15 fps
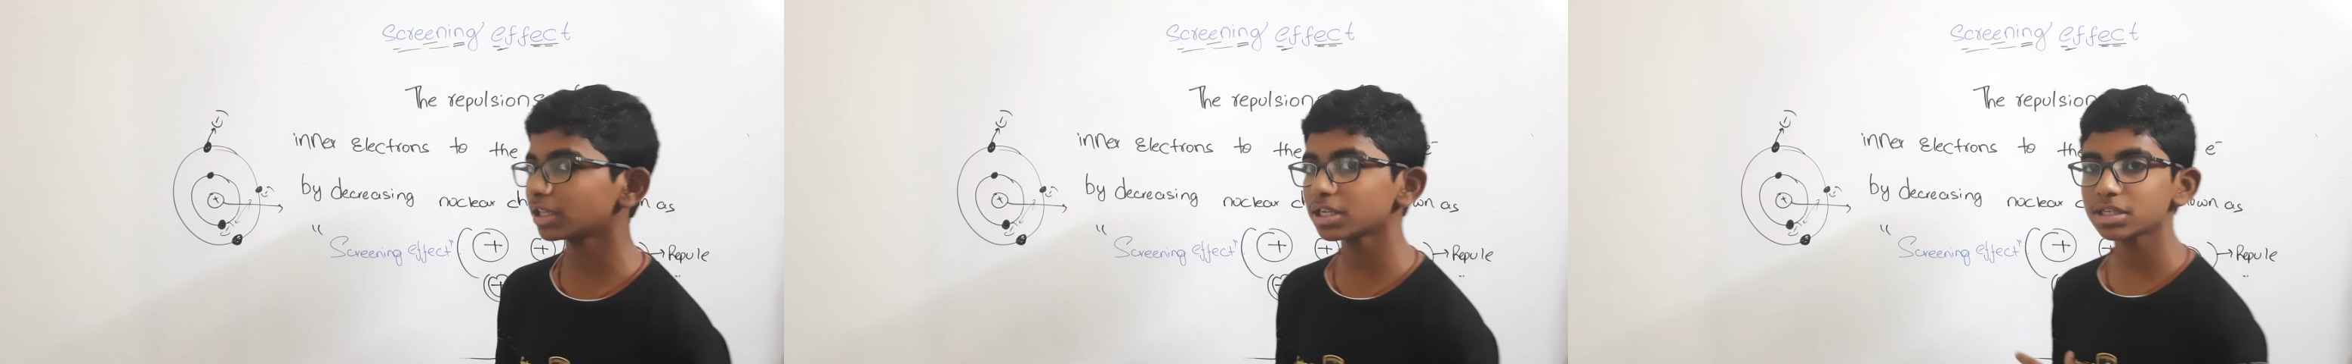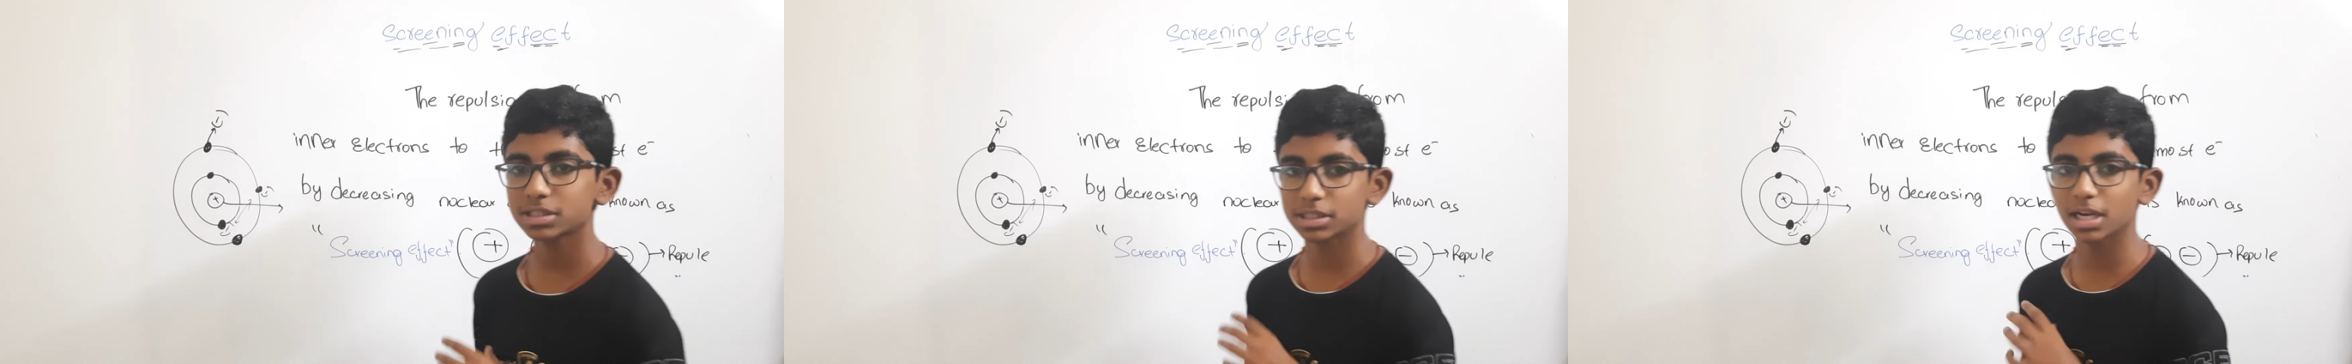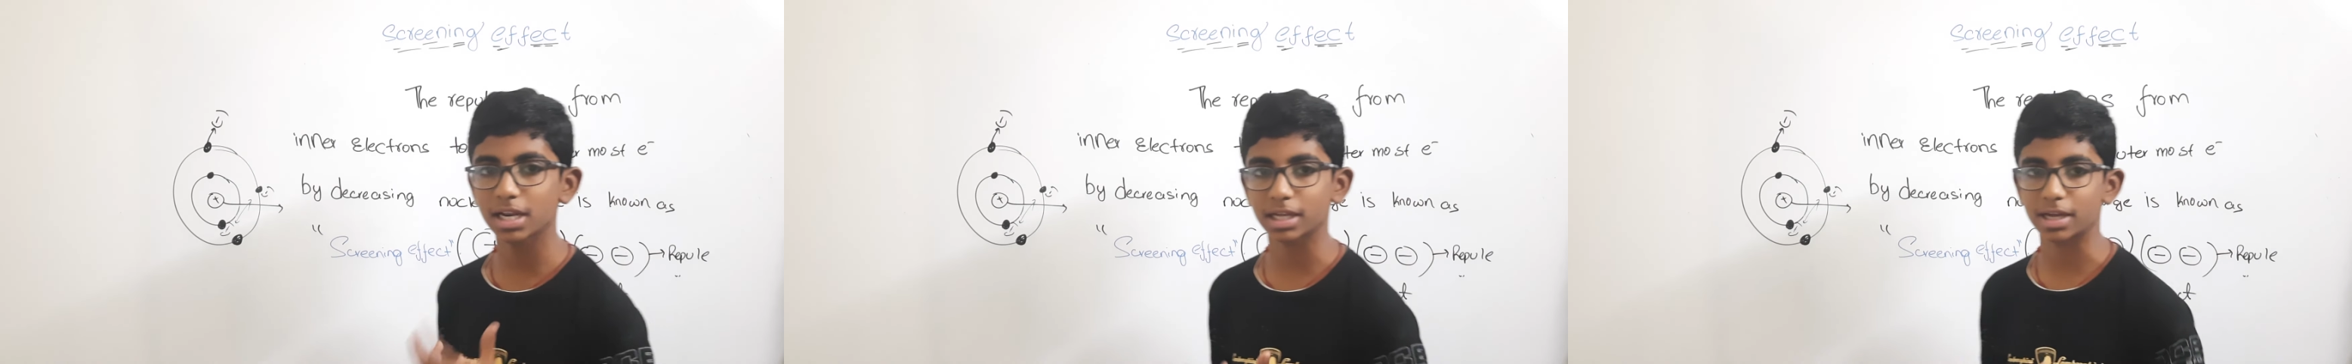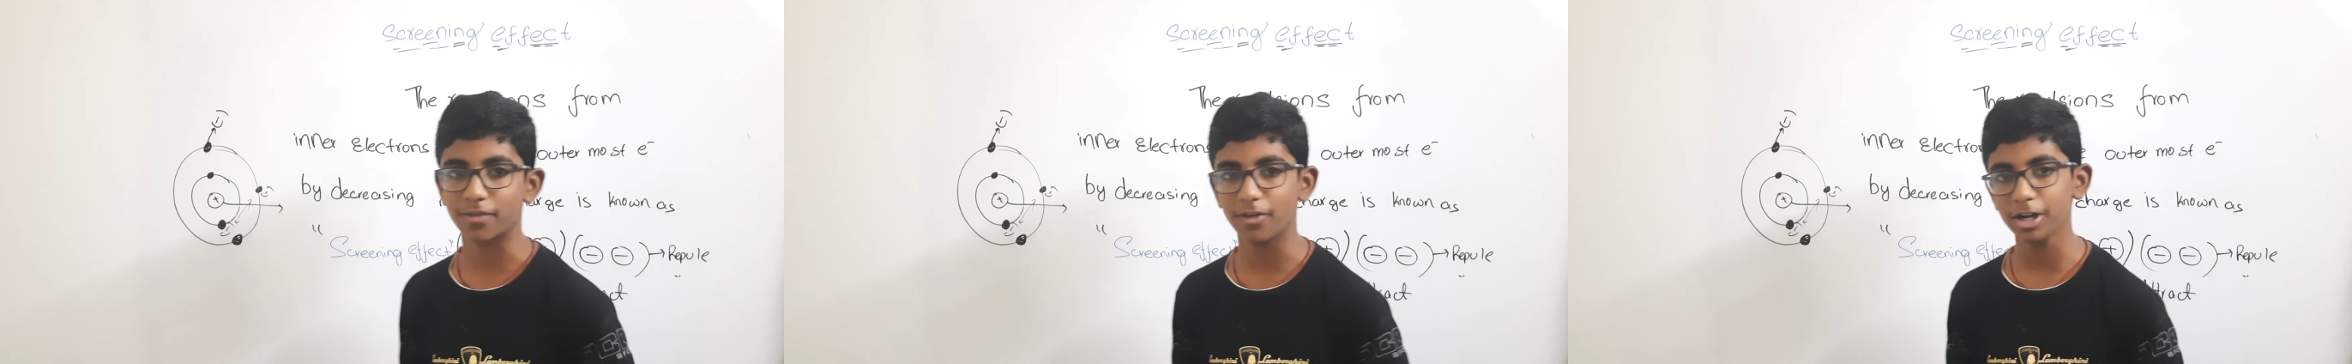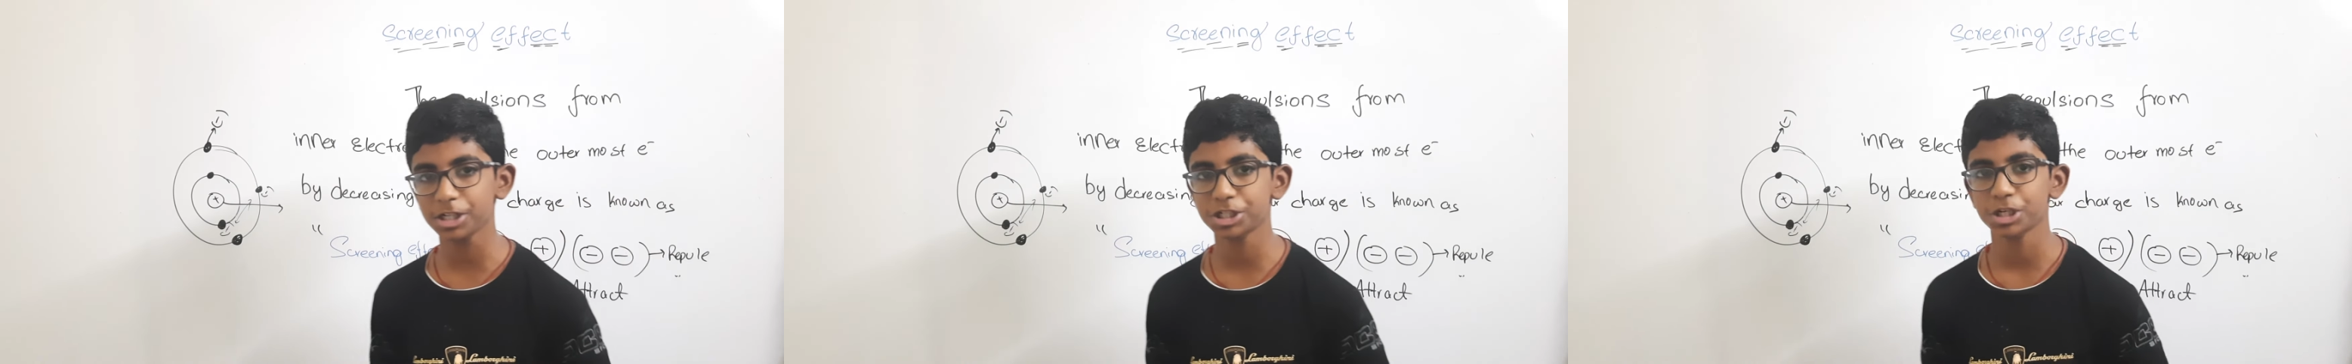the sealing
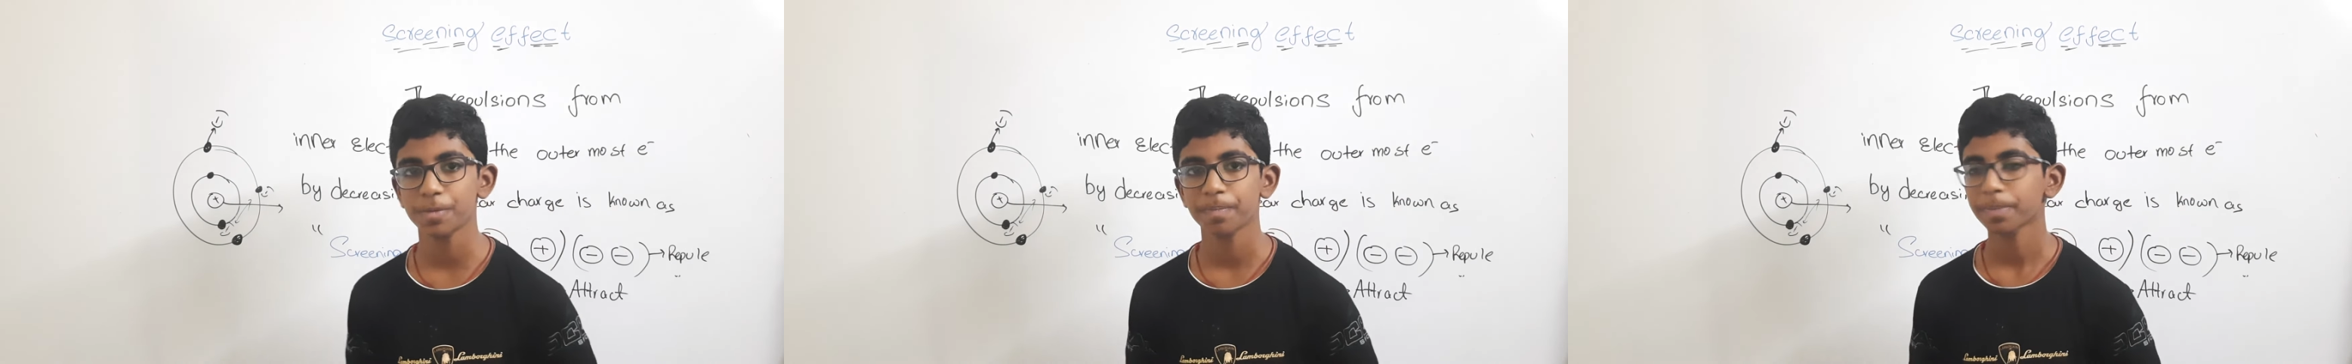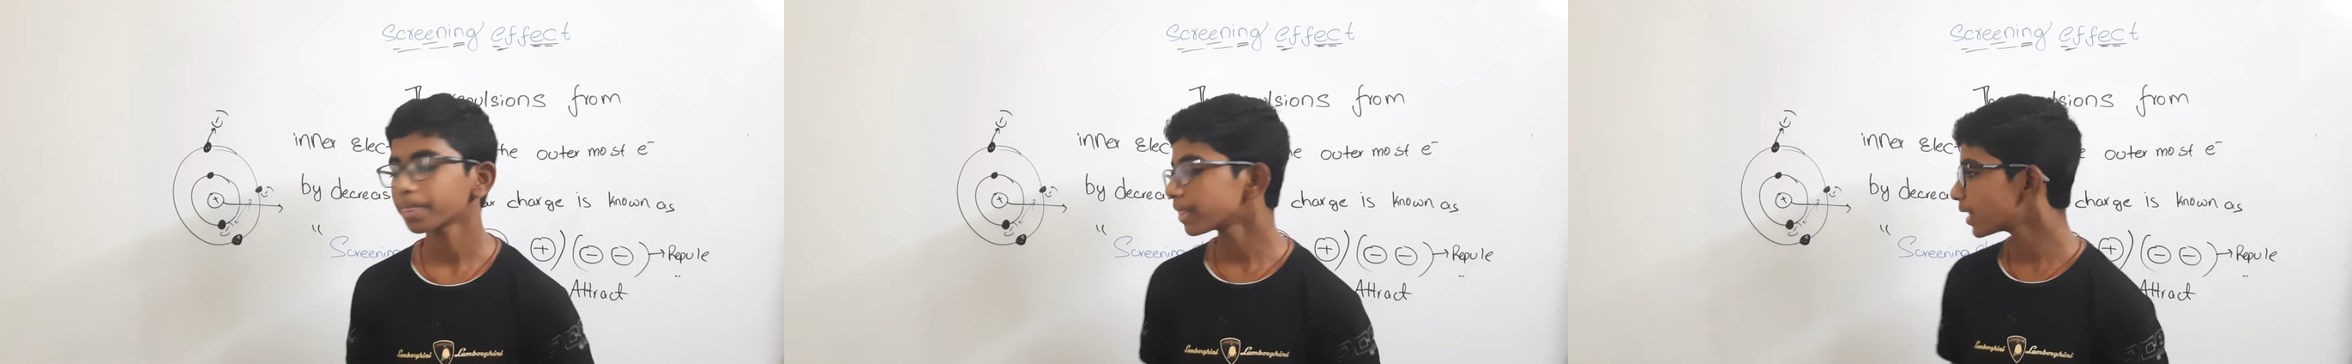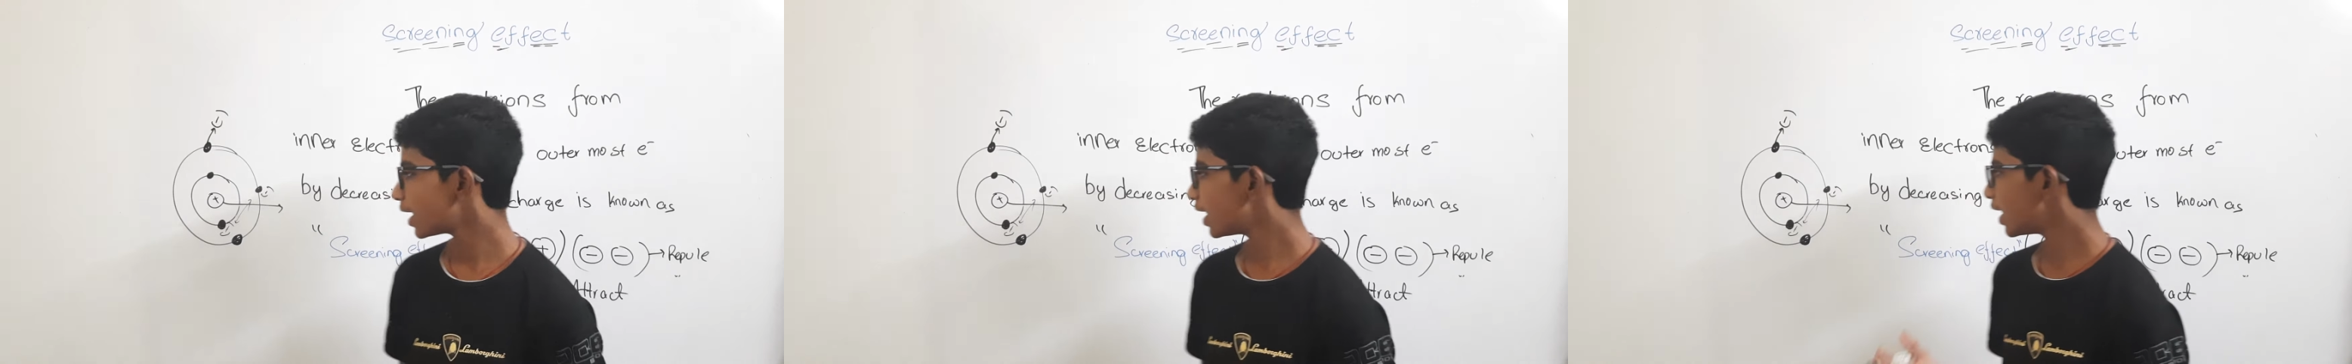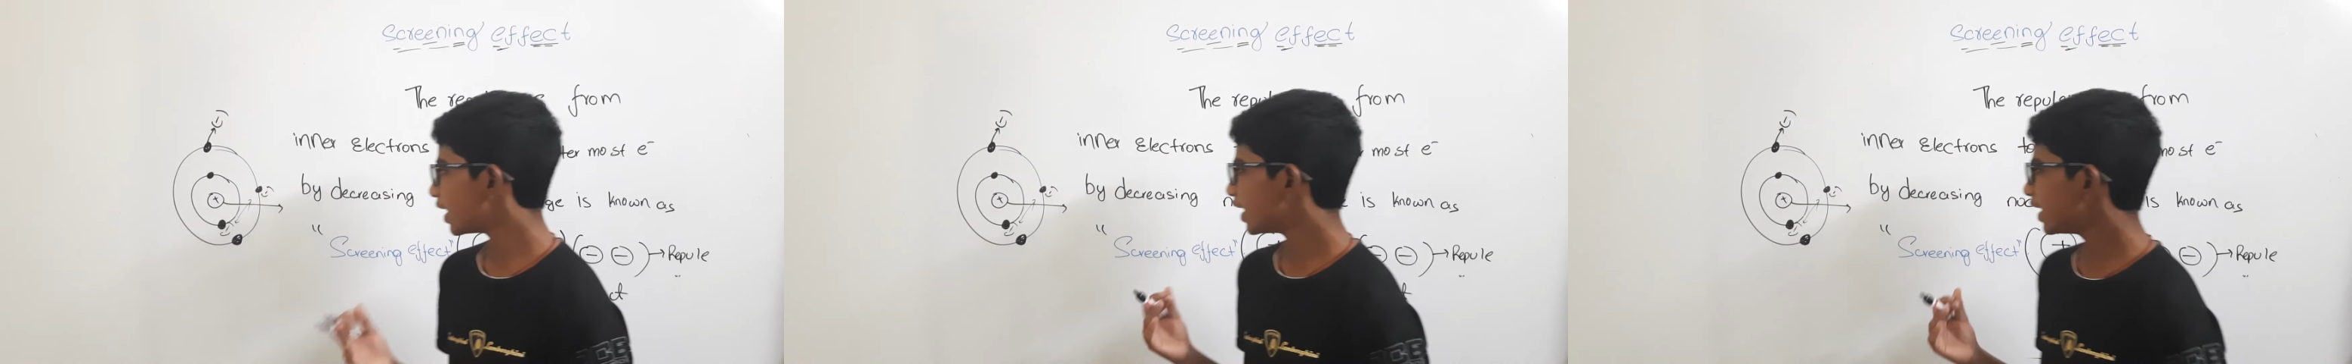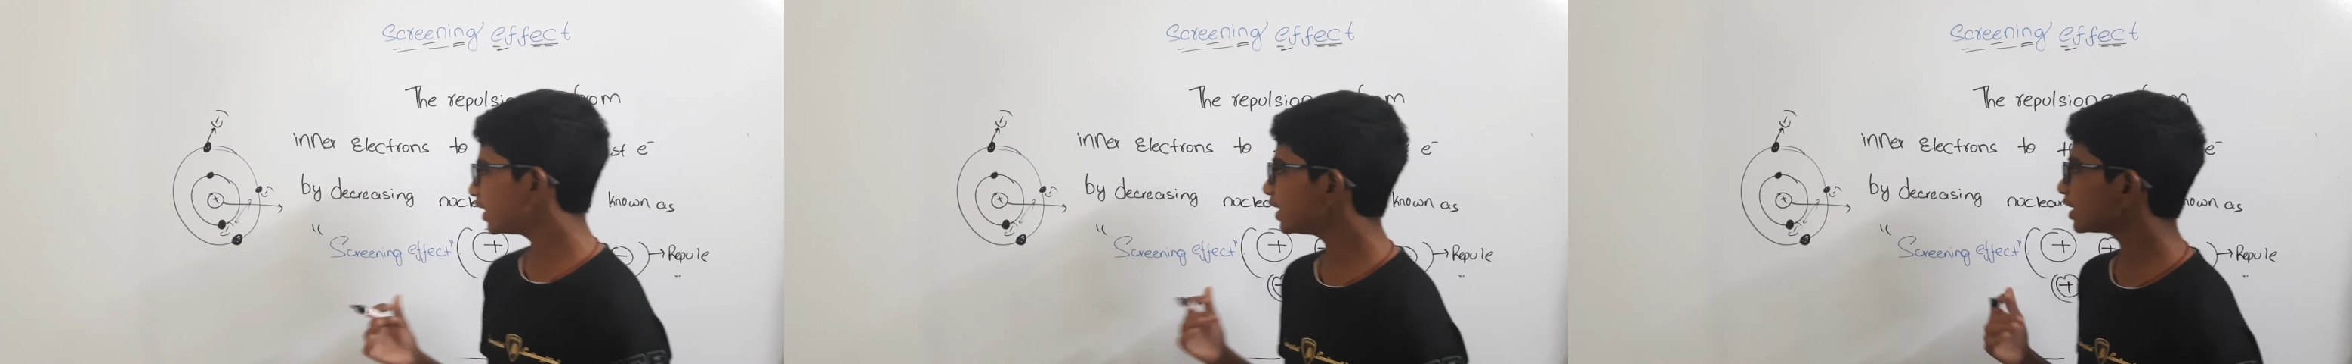effect.
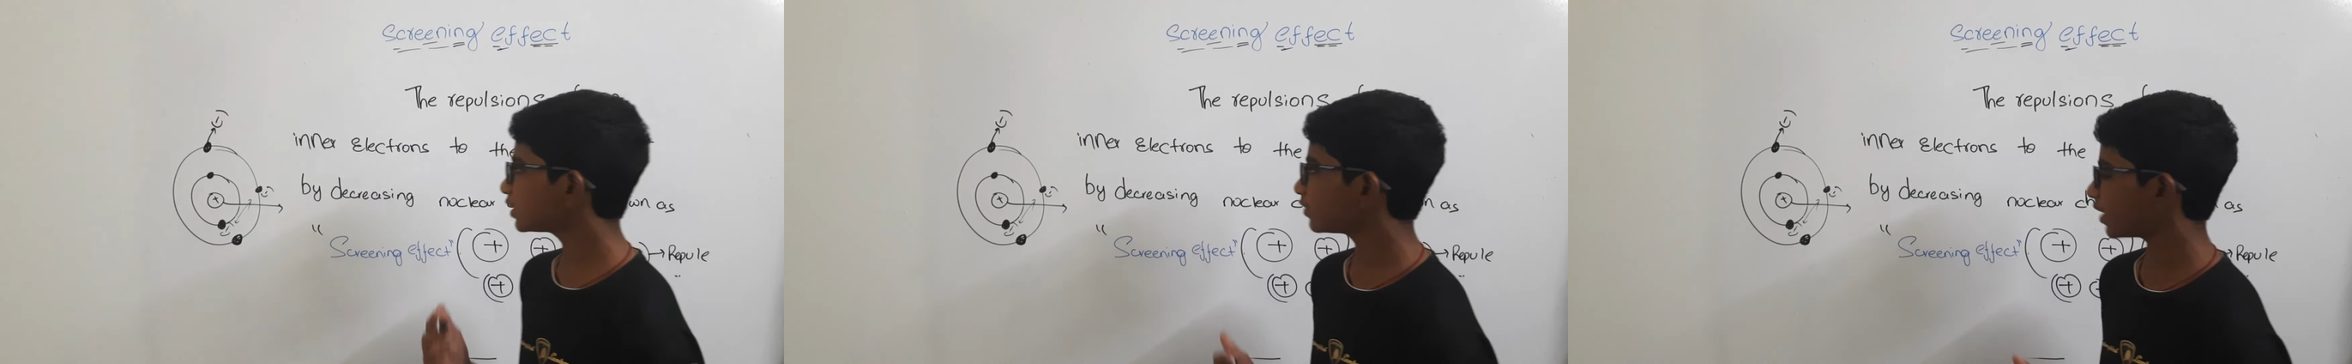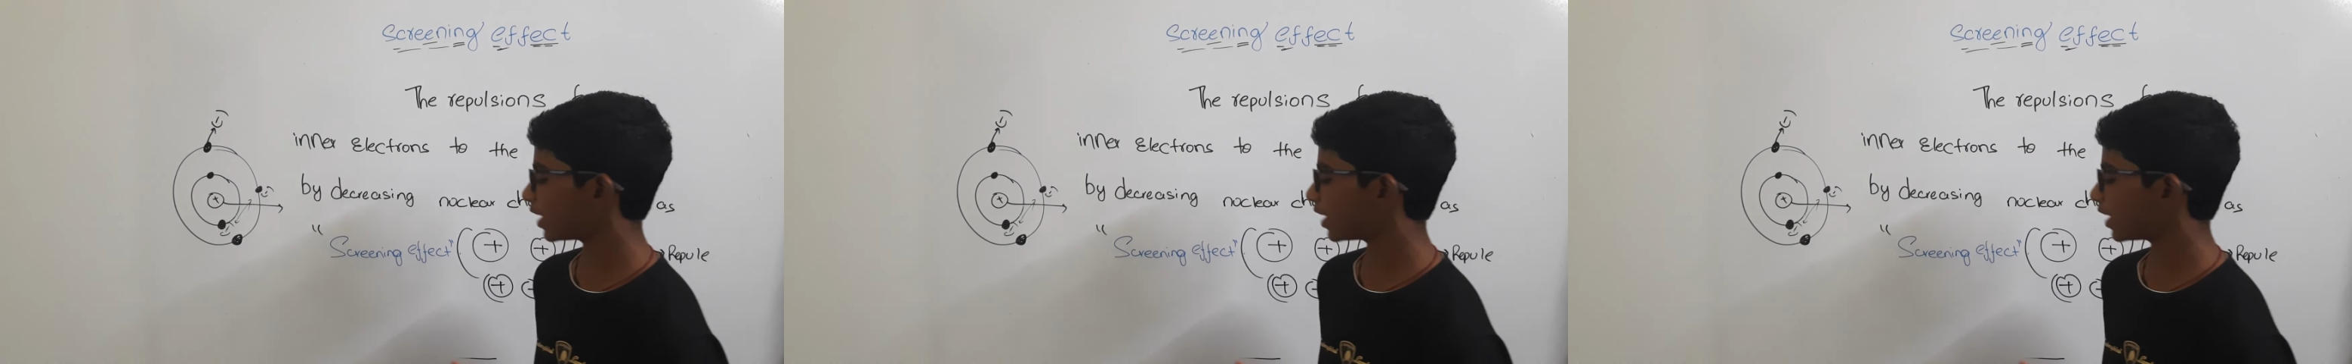In this